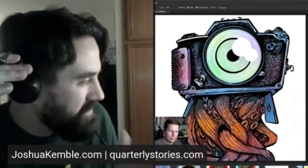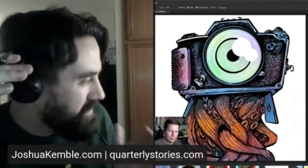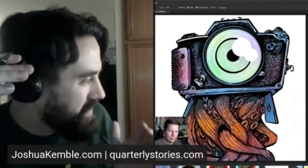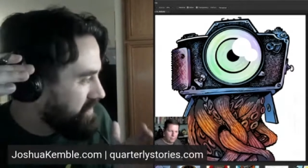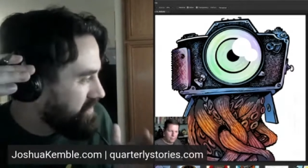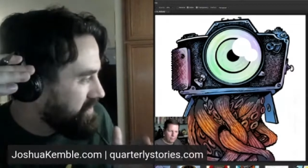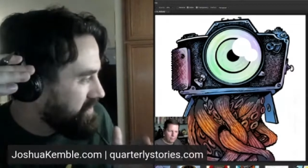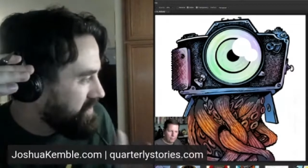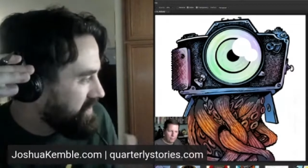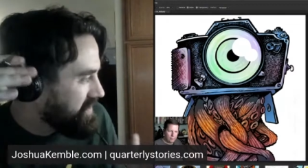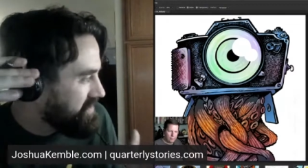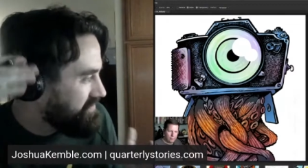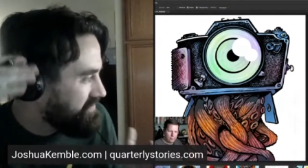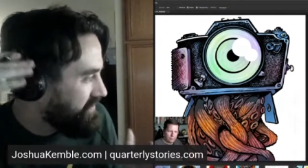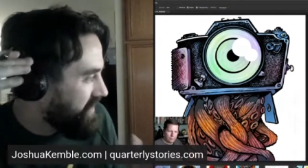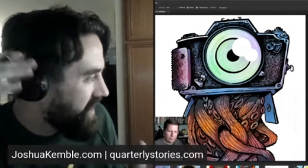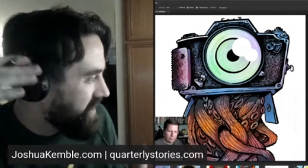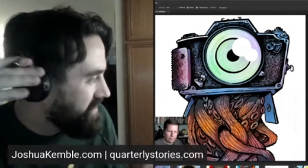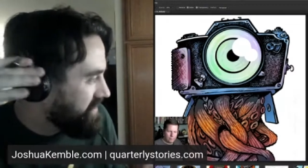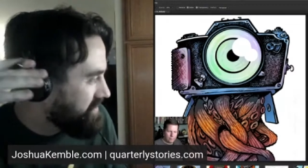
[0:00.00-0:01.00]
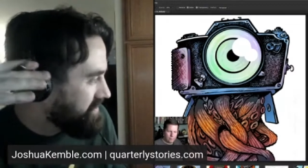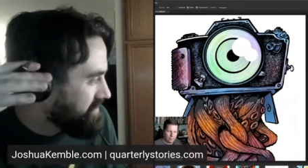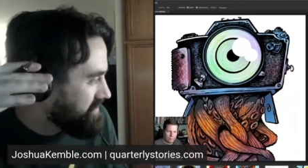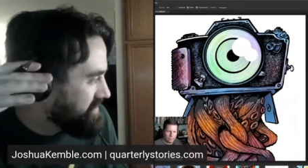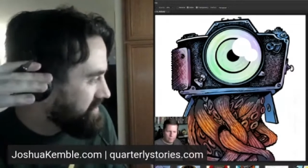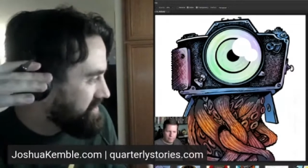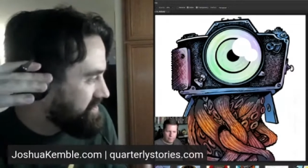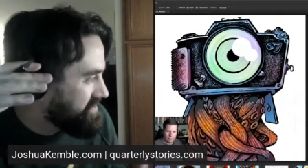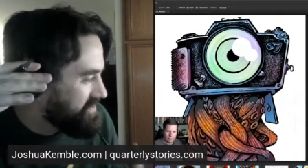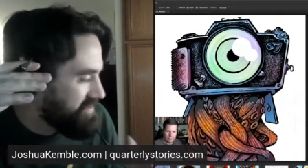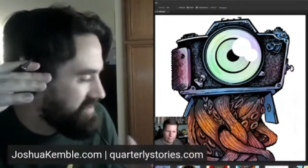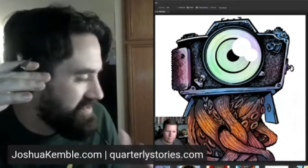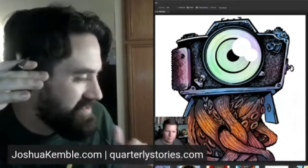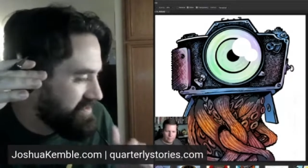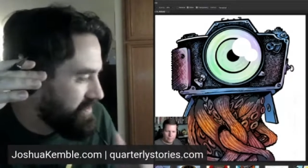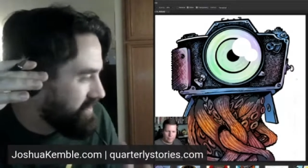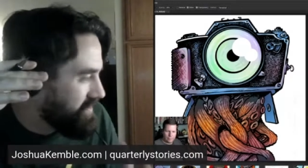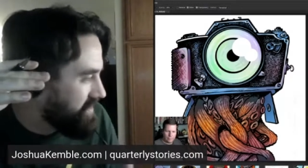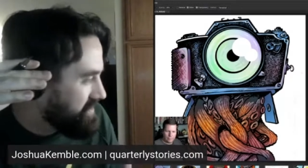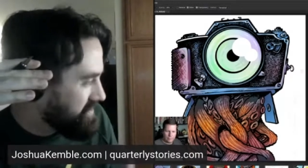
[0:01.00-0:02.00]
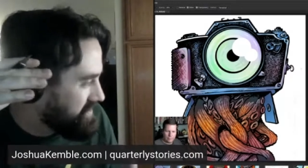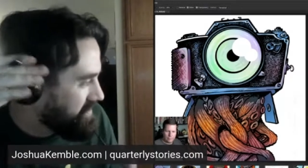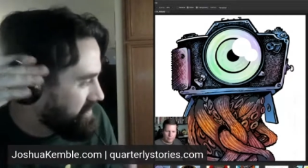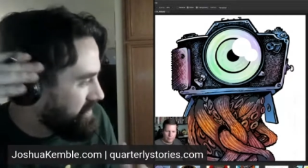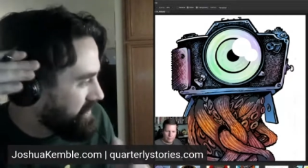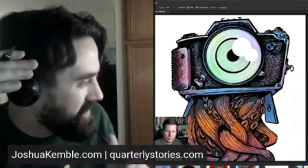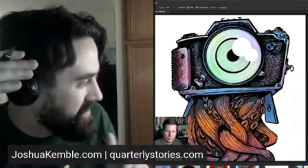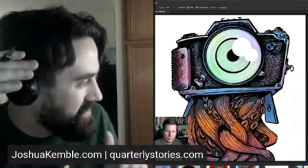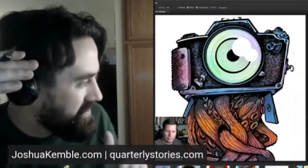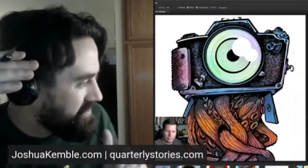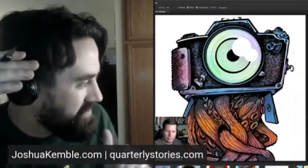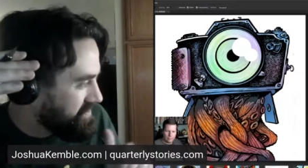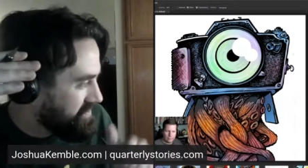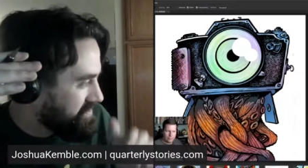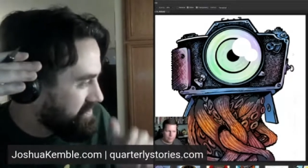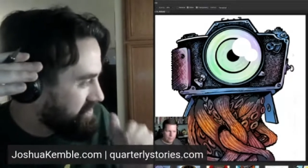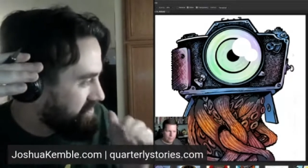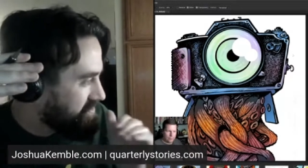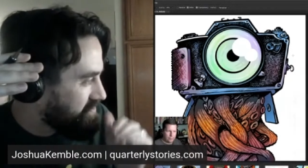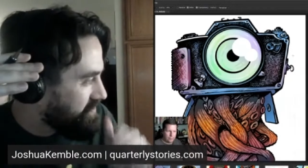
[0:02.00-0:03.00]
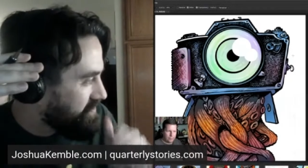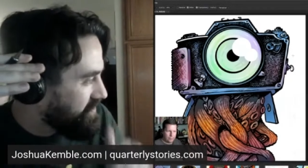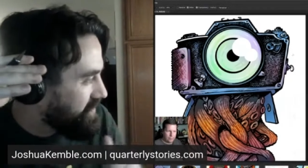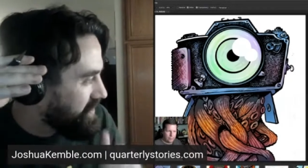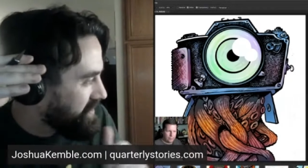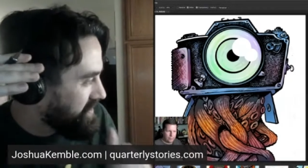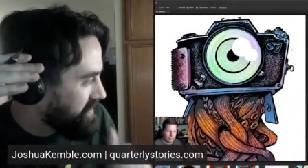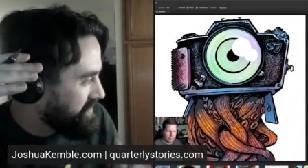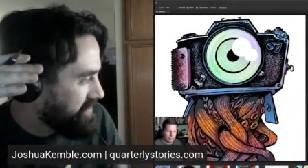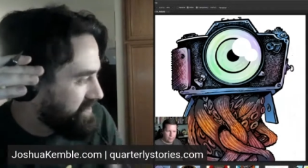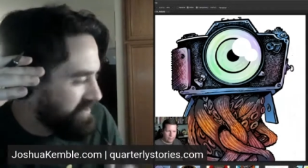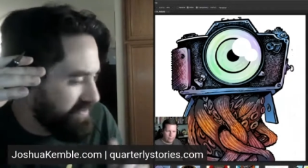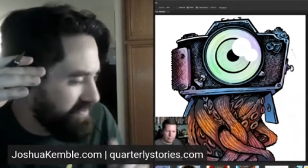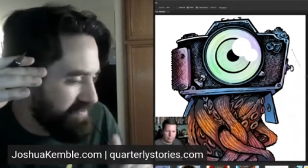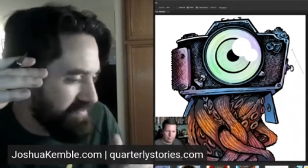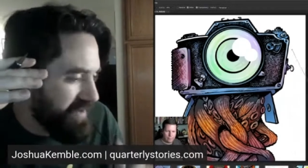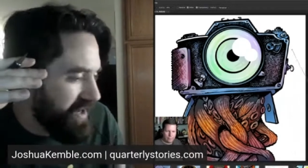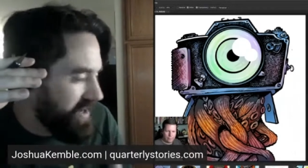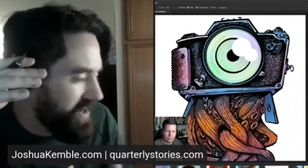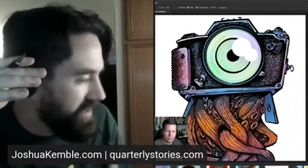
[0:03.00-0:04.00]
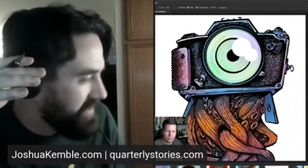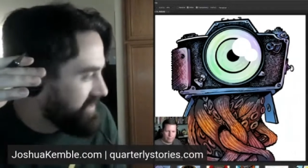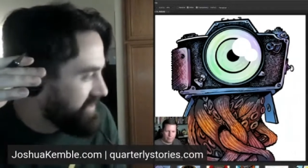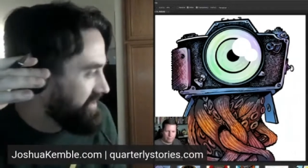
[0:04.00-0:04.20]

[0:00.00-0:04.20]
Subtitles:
who collects vinyl, this story is going to destroy your mind.